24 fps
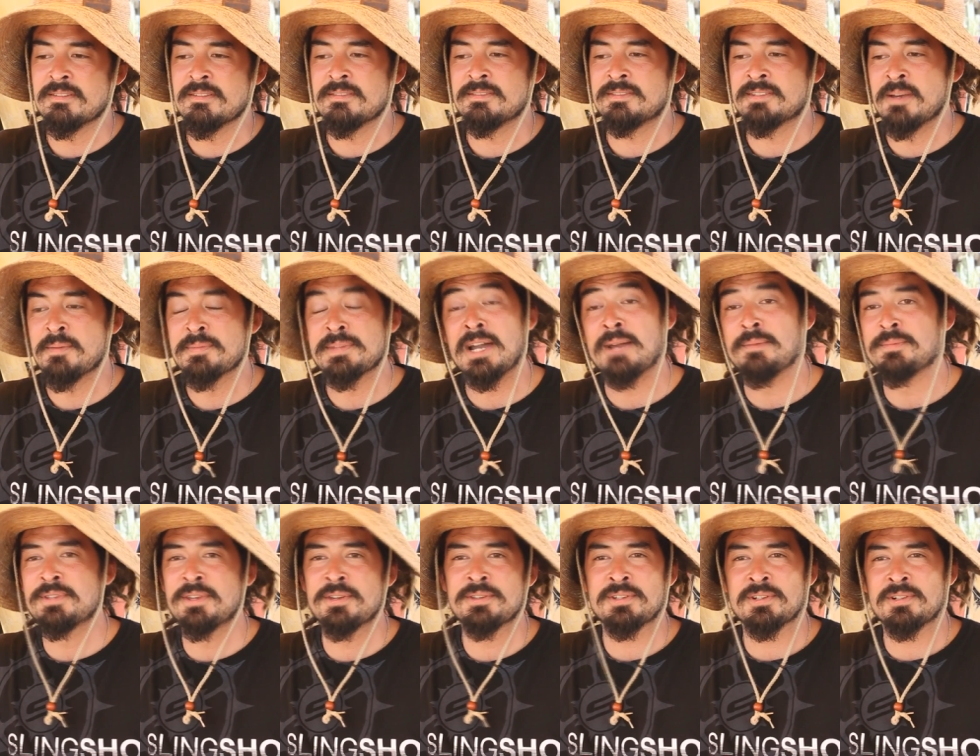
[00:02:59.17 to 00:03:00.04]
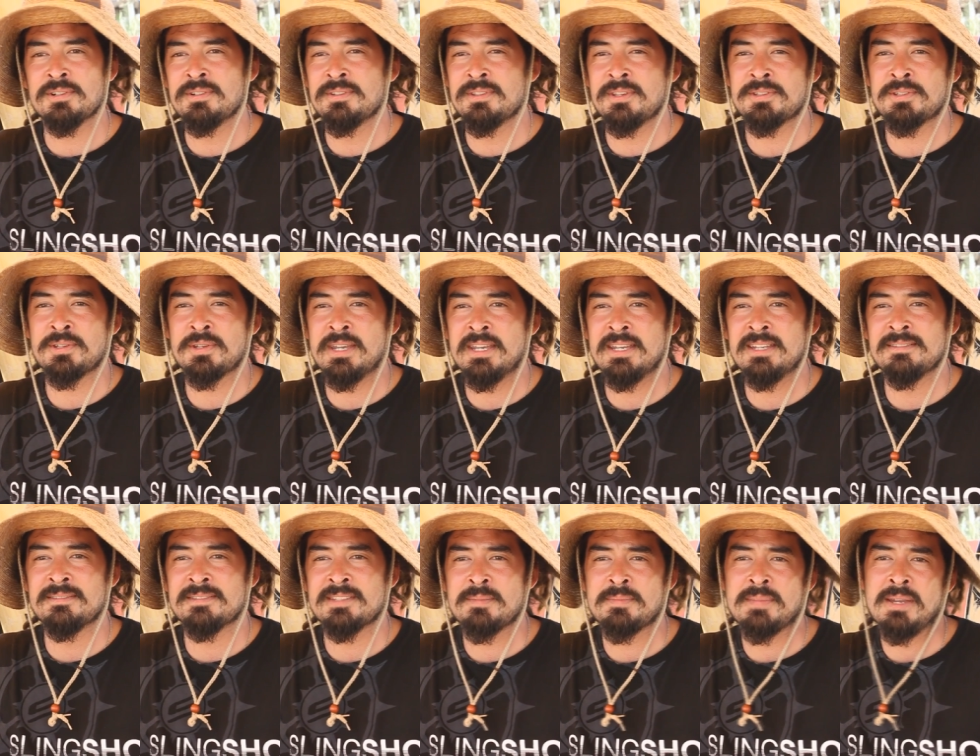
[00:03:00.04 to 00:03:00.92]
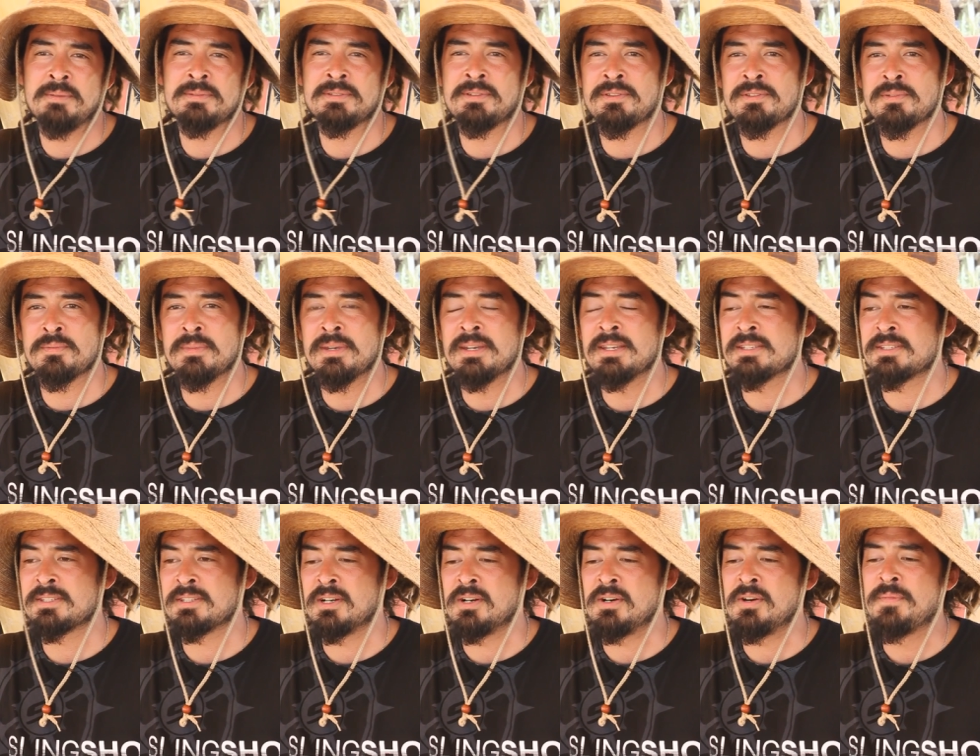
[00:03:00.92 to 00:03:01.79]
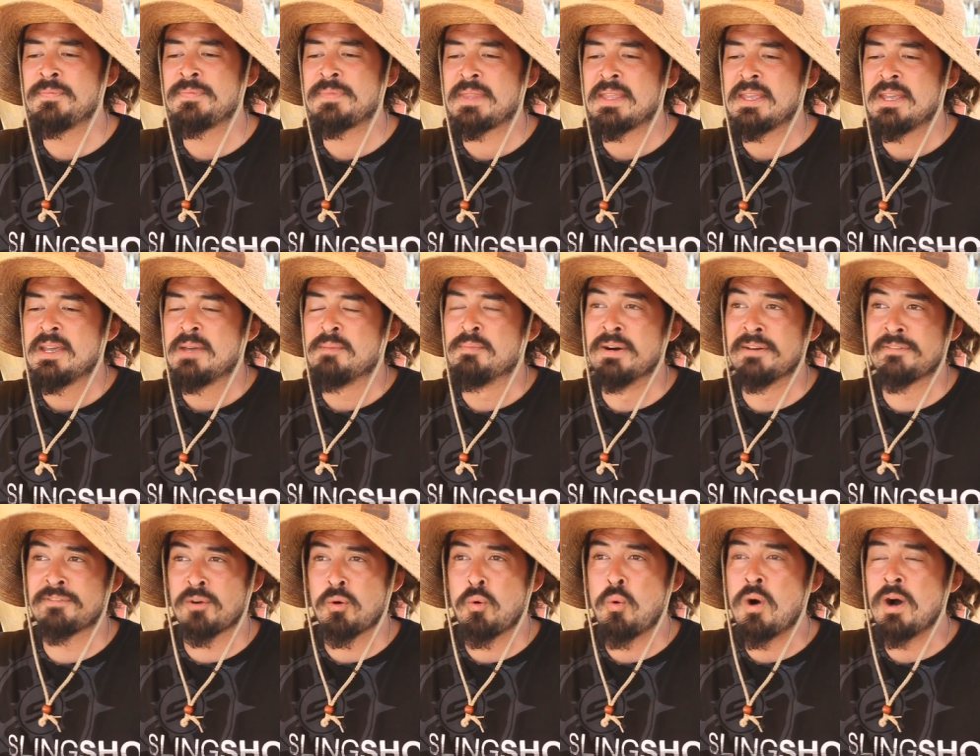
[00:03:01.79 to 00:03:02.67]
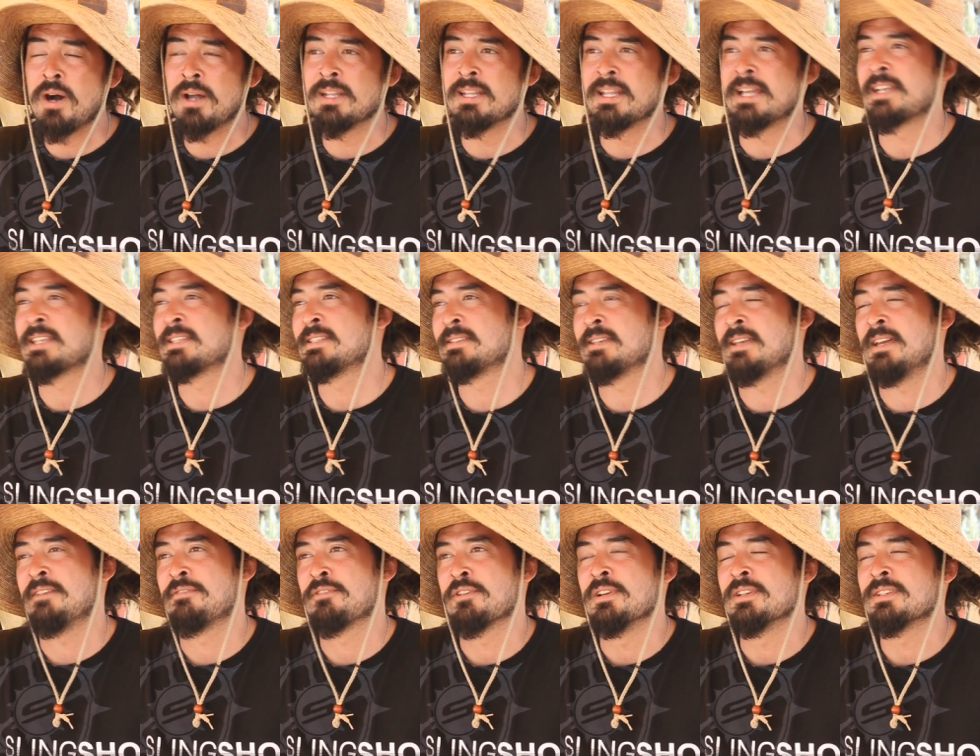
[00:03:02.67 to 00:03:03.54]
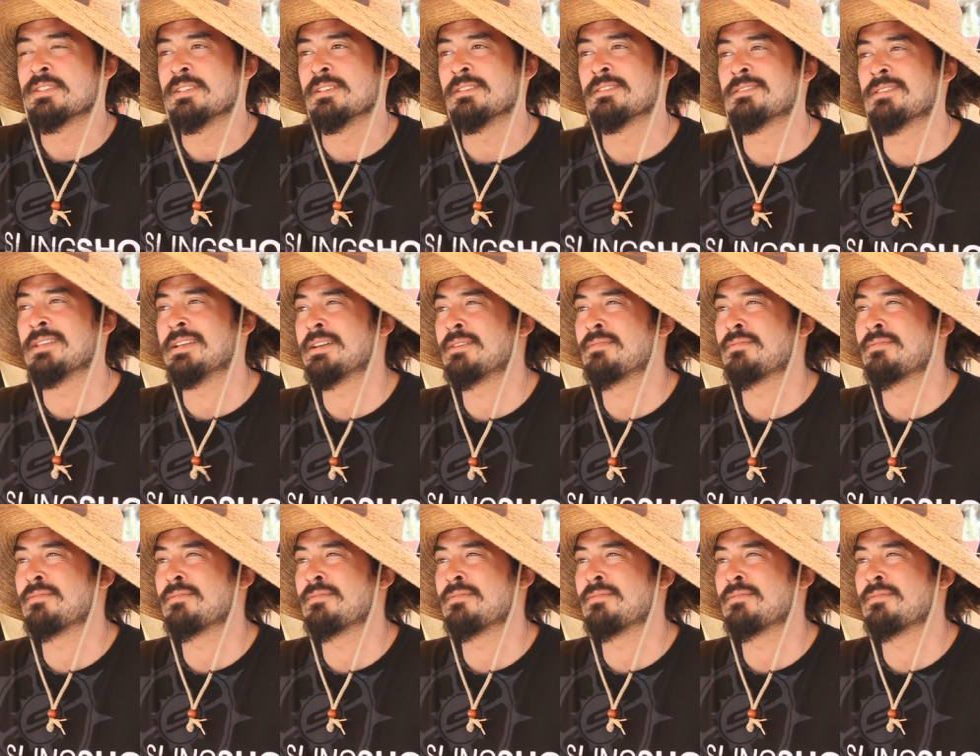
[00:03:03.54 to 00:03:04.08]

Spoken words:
sometimes those will hit and sometimes those will miss. So, but for one, like say for instance, like